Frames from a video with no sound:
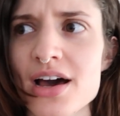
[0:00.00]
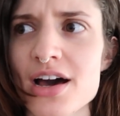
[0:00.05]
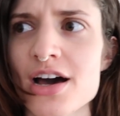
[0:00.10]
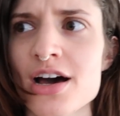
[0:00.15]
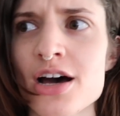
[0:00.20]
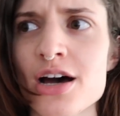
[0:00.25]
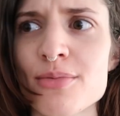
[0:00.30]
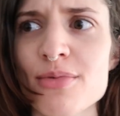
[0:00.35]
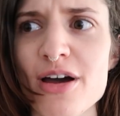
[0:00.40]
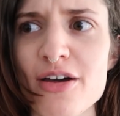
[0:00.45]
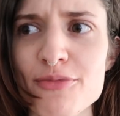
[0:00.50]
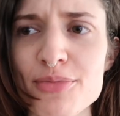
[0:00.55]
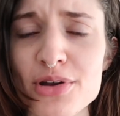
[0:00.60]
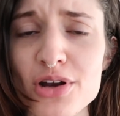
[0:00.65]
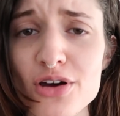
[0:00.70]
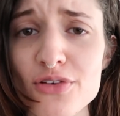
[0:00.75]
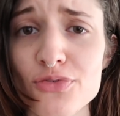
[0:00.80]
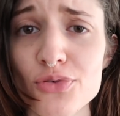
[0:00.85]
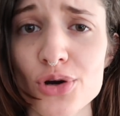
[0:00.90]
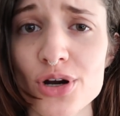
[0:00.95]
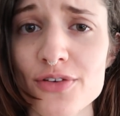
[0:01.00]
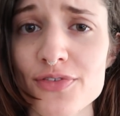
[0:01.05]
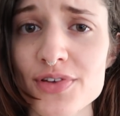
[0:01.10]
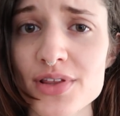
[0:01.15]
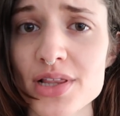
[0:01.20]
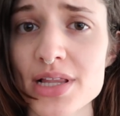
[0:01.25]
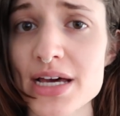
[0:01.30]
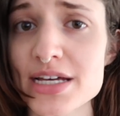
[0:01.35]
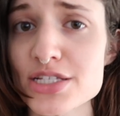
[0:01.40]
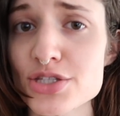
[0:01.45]
I've been off work for
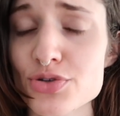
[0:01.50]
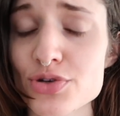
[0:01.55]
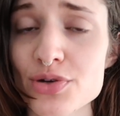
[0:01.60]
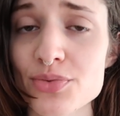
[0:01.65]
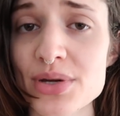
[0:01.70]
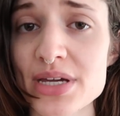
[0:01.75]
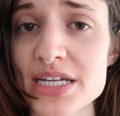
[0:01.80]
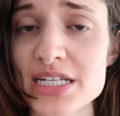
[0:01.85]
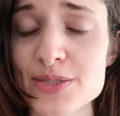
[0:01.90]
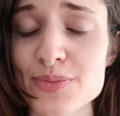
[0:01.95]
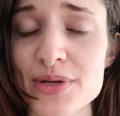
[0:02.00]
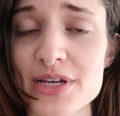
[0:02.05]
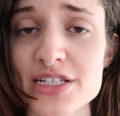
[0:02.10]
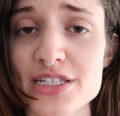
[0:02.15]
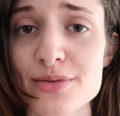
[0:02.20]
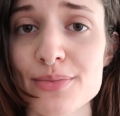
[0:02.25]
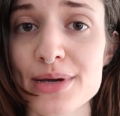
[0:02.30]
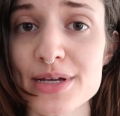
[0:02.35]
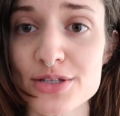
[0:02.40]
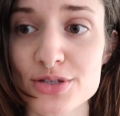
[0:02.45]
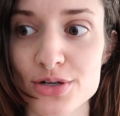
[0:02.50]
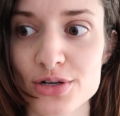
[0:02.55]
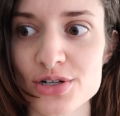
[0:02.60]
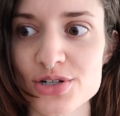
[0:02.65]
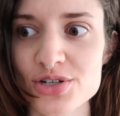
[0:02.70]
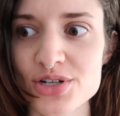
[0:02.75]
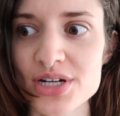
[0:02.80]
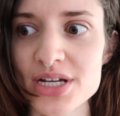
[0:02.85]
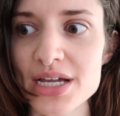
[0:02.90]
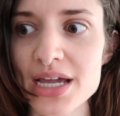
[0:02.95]
the last 3 weeks because of my
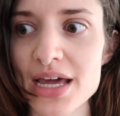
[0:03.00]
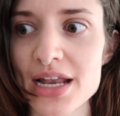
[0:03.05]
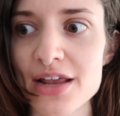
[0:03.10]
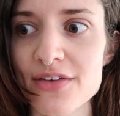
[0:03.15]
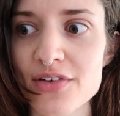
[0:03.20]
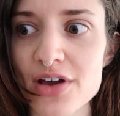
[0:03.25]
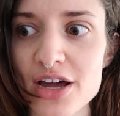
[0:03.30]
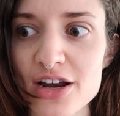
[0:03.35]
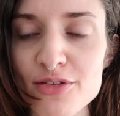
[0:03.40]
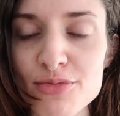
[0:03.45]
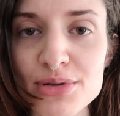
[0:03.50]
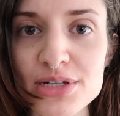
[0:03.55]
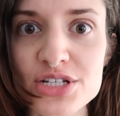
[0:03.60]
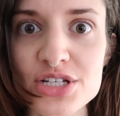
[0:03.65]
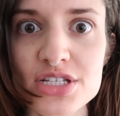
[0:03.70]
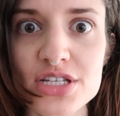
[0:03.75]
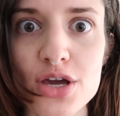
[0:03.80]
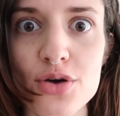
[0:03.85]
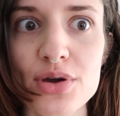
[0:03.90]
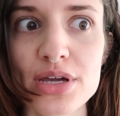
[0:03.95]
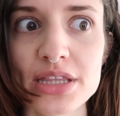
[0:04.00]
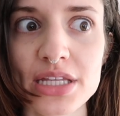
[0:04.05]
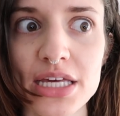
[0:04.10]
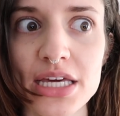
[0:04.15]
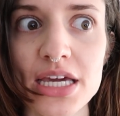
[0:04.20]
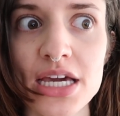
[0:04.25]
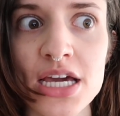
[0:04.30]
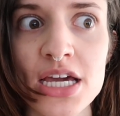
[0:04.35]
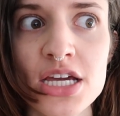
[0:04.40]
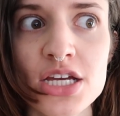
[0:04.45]
surgery, and I've kind of been just going
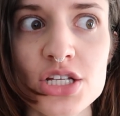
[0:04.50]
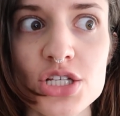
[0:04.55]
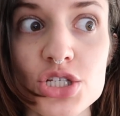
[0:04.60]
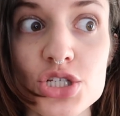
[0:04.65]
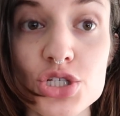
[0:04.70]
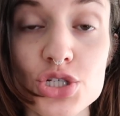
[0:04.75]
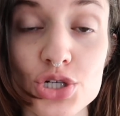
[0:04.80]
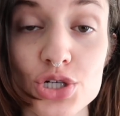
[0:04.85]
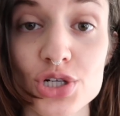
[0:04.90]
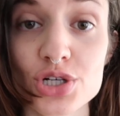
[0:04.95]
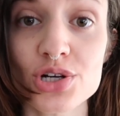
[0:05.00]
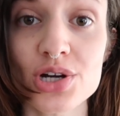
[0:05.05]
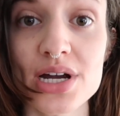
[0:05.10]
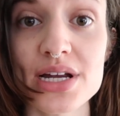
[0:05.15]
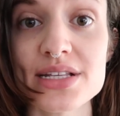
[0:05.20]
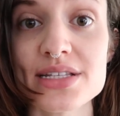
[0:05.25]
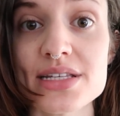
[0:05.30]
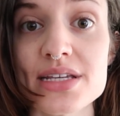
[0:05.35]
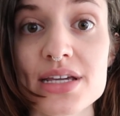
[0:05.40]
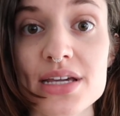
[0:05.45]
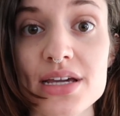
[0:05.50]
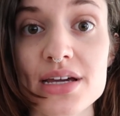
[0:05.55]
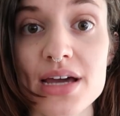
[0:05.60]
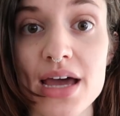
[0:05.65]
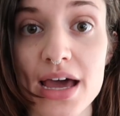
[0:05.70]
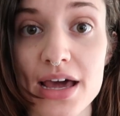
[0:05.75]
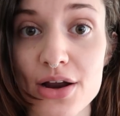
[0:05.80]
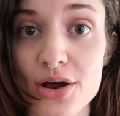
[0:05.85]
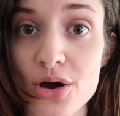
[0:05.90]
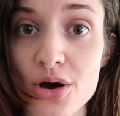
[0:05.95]
like stir crazy
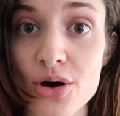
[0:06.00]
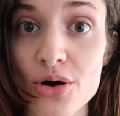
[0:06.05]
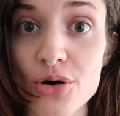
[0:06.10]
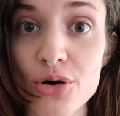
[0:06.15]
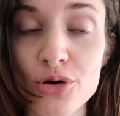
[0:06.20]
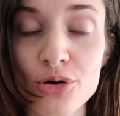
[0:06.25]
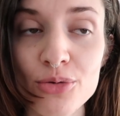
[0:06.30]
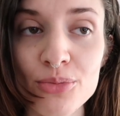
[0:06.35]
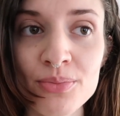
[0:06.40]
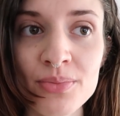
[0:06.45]
at home.